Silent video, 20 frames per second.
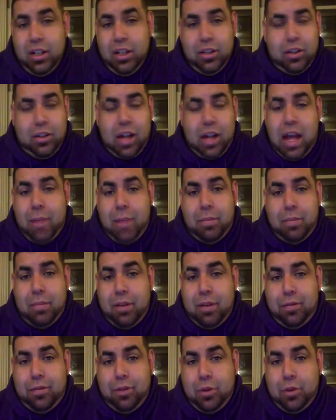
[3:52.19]
other app in
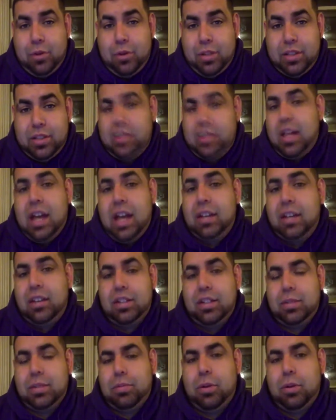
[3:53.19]
my phone that's like
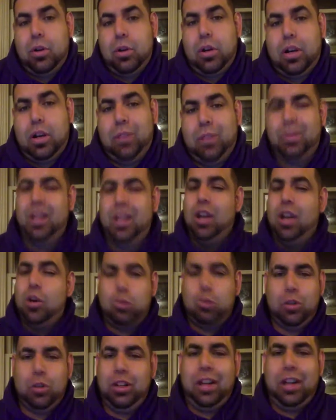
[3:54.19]
this program.
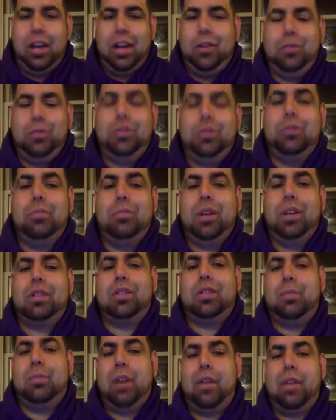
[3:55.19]
Really, I don't do much
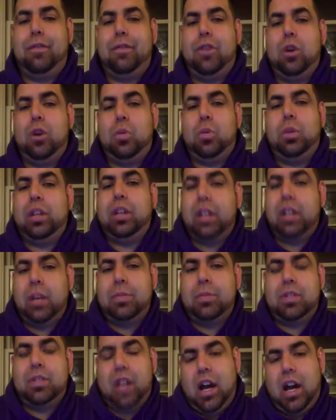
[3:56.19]
on my phone when it
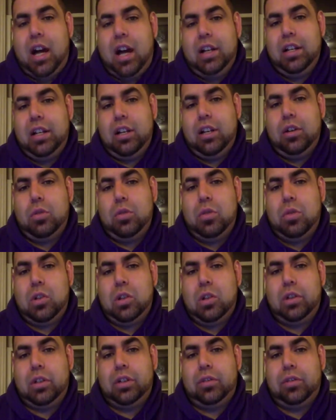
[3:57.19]
comes to audio
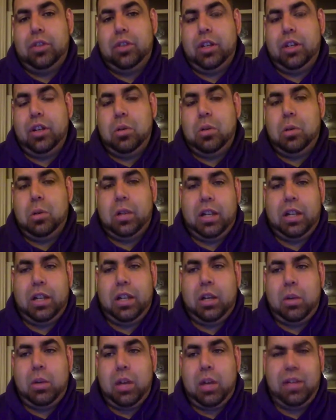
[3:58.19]
work or video work
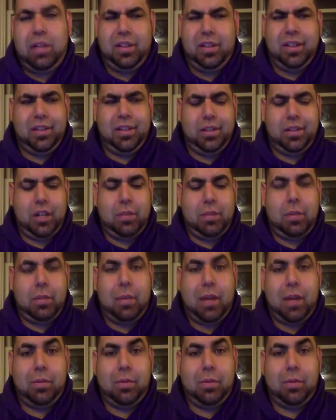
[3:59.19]
anyway. Everything is done on my